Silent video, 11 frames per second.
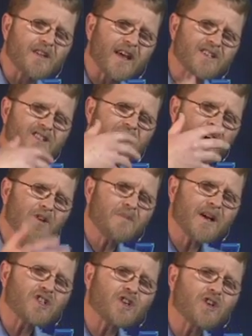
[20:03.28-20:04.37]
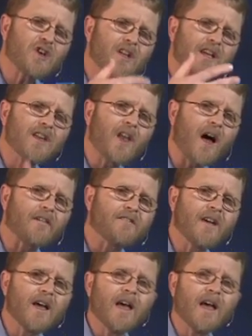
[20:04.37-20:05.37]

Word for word: that's so much early in life